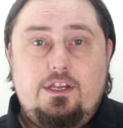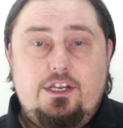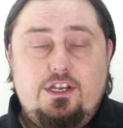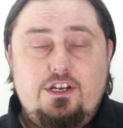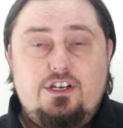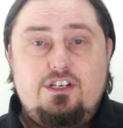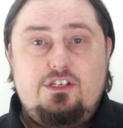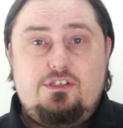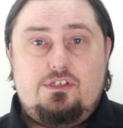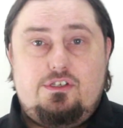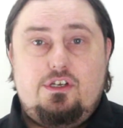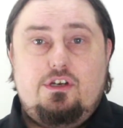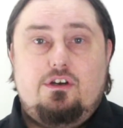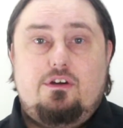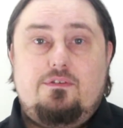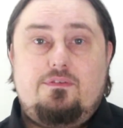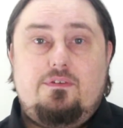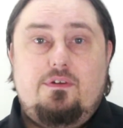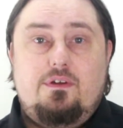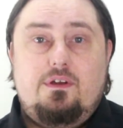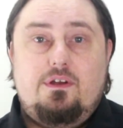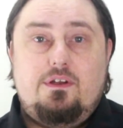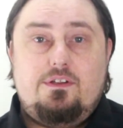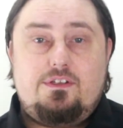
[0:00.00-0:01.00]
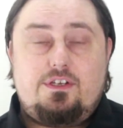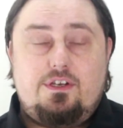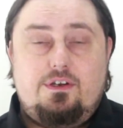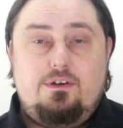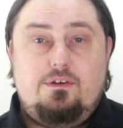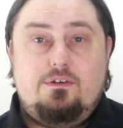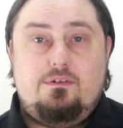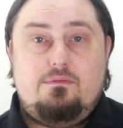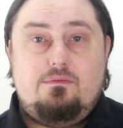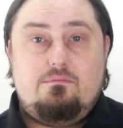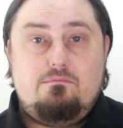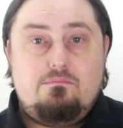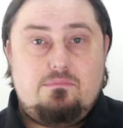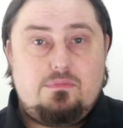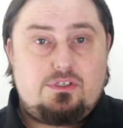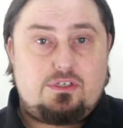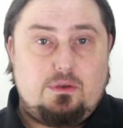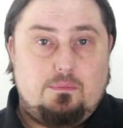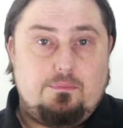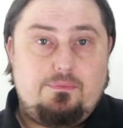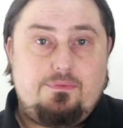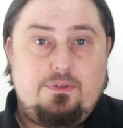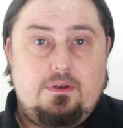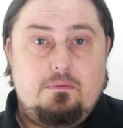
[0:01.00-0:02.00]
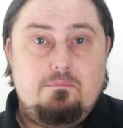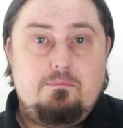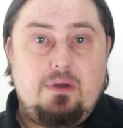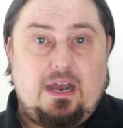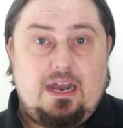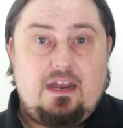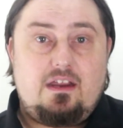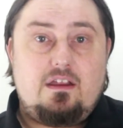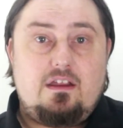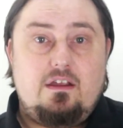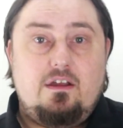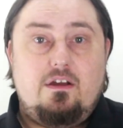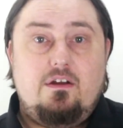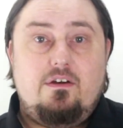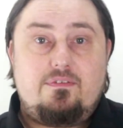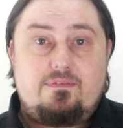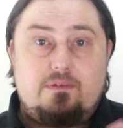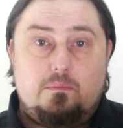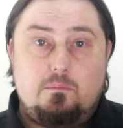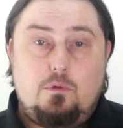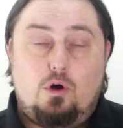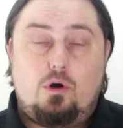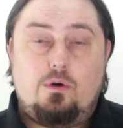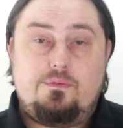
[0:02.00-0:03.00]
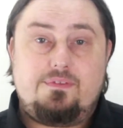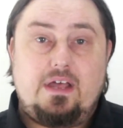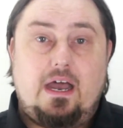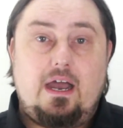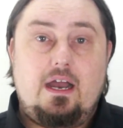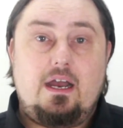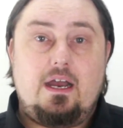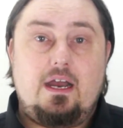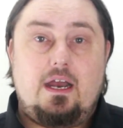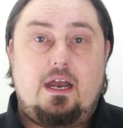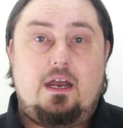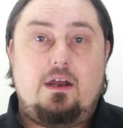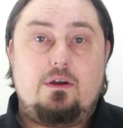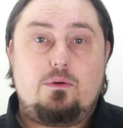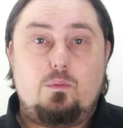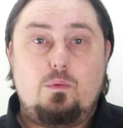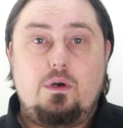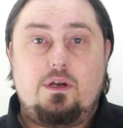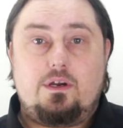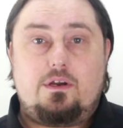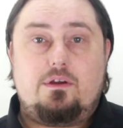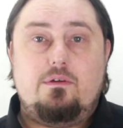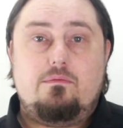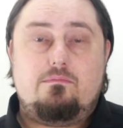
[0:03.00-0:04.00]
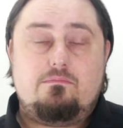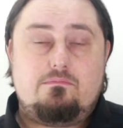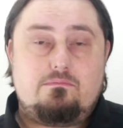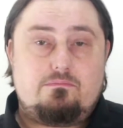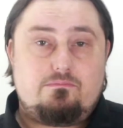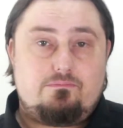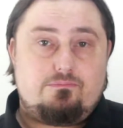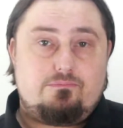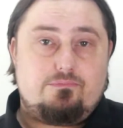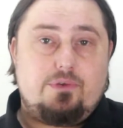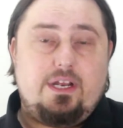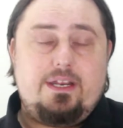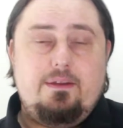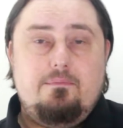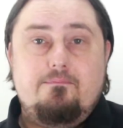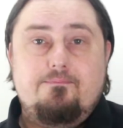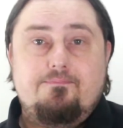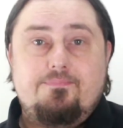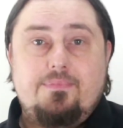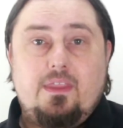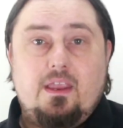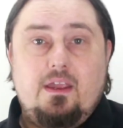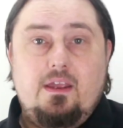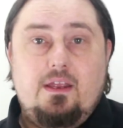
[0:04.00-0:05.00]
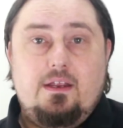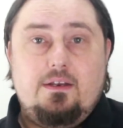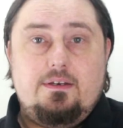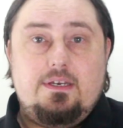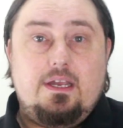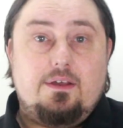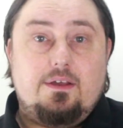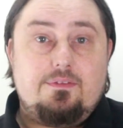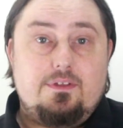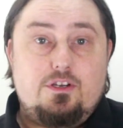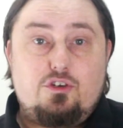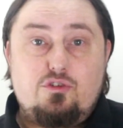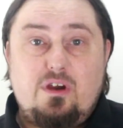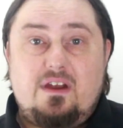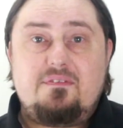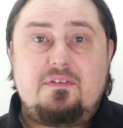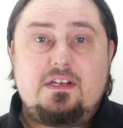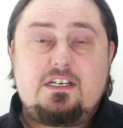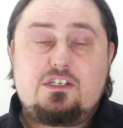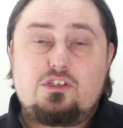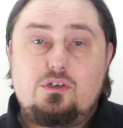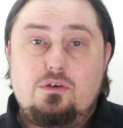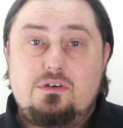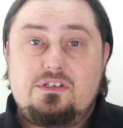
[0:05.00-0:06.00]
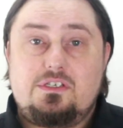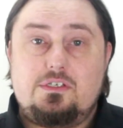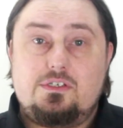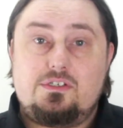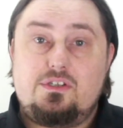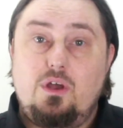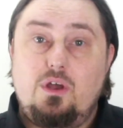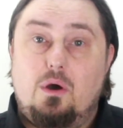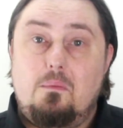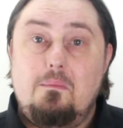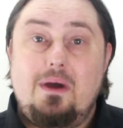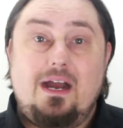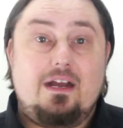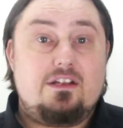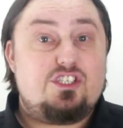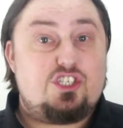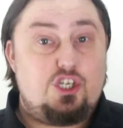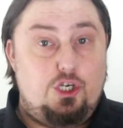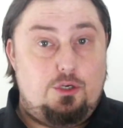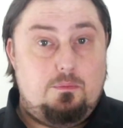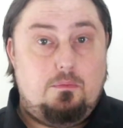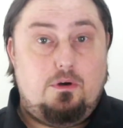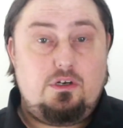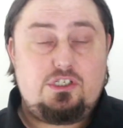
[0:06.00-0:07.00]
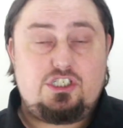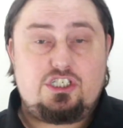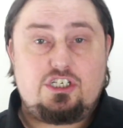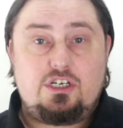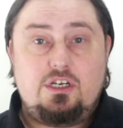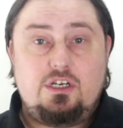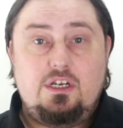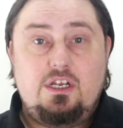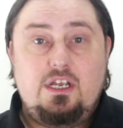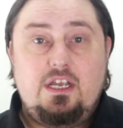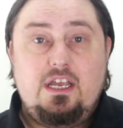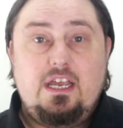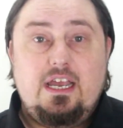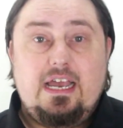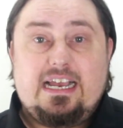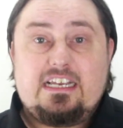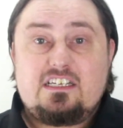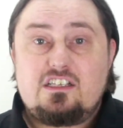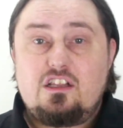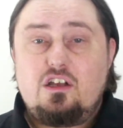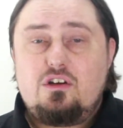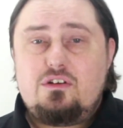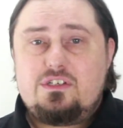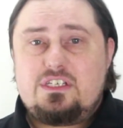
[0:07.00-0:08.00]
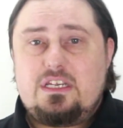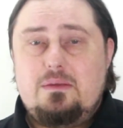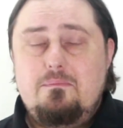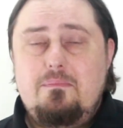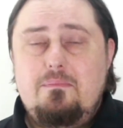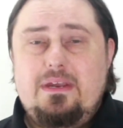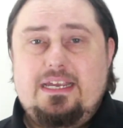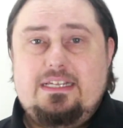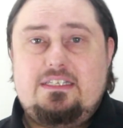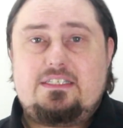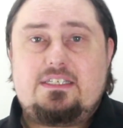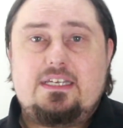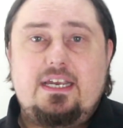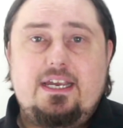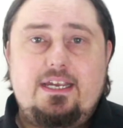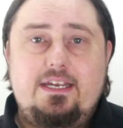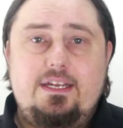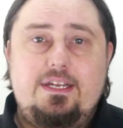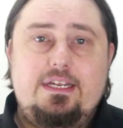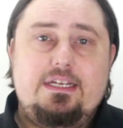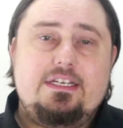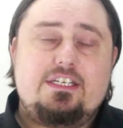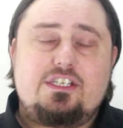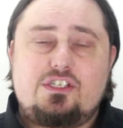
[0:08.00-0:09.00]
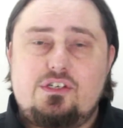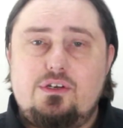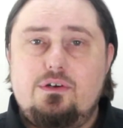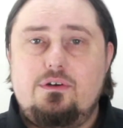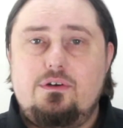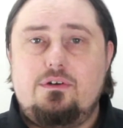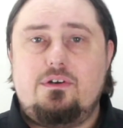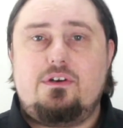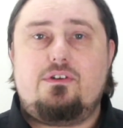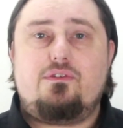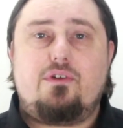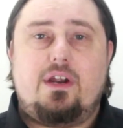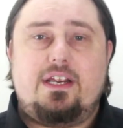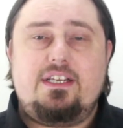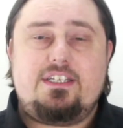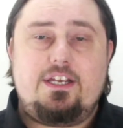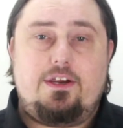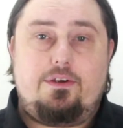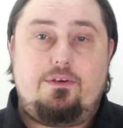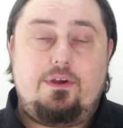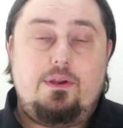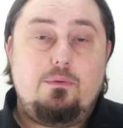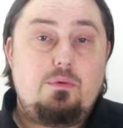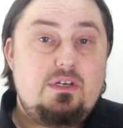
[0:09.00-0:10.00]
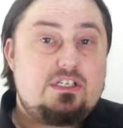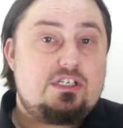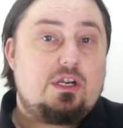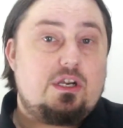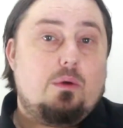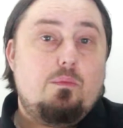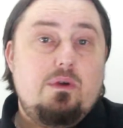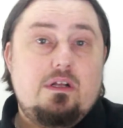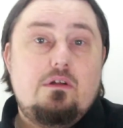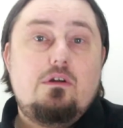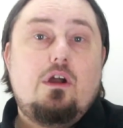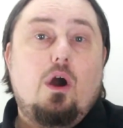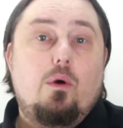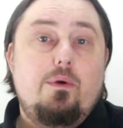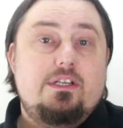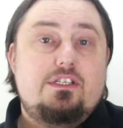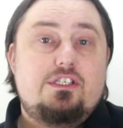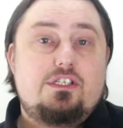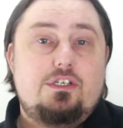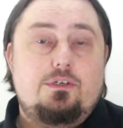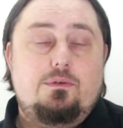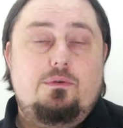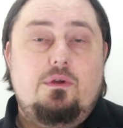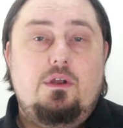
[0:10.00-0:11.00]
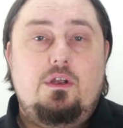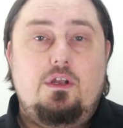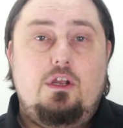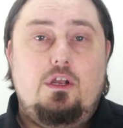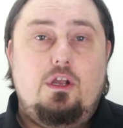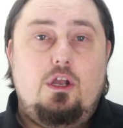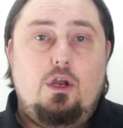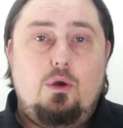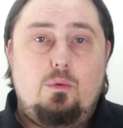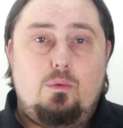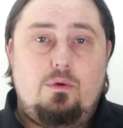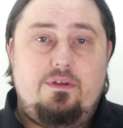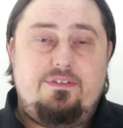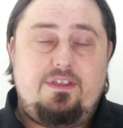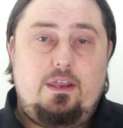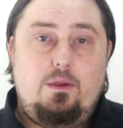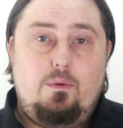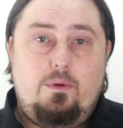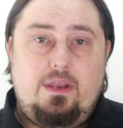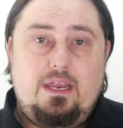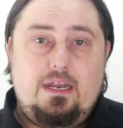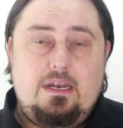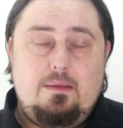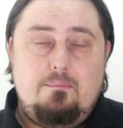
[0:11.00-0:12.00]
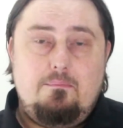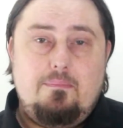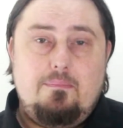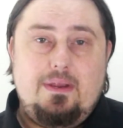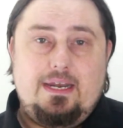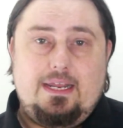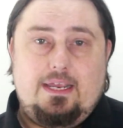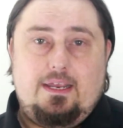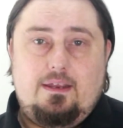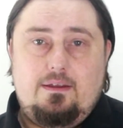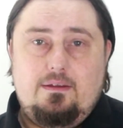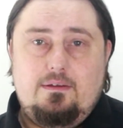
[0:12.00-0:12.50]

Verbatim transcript: you deserve to earn something back from all that hard work, right? Now, the traffic sources don't matter too much, as long as it meets a certain criteria, which I will go into with you in a minute.